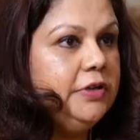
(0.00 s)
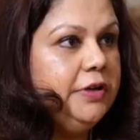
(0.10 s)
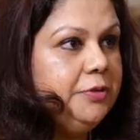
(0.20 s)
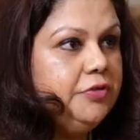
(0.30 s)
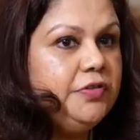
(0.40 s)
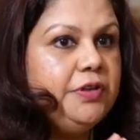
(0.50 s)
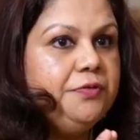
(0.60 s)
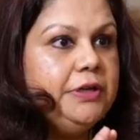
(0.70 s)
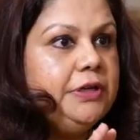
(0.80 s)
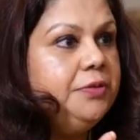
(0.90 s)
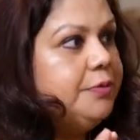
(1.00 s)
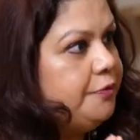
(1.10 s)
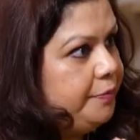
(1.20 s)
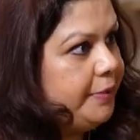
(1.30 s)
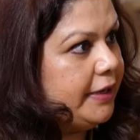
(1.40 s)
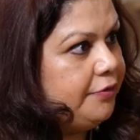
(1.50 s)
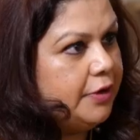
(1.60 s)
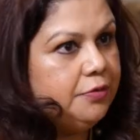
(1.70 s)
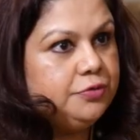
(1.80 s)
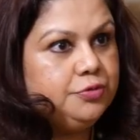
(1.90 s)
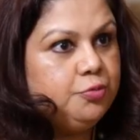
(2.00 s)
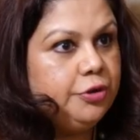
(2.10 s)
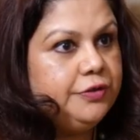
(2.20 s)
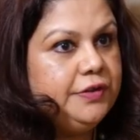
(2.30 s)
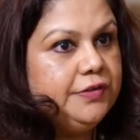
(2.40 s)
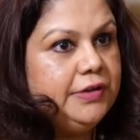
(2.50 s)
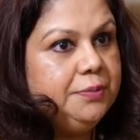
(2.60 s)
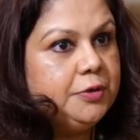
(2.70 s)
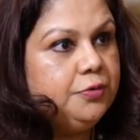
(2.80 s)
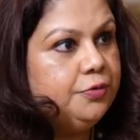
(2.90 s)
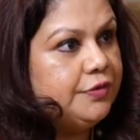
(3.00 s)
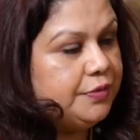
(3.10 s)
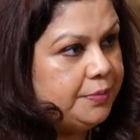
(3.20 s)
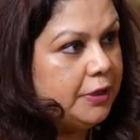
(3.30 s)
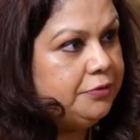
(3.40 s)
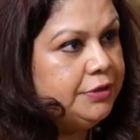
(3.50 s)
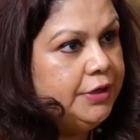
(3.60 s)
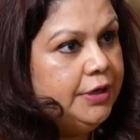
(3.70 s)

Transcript: So let me just give a little bit of a background on what these labor codes are about.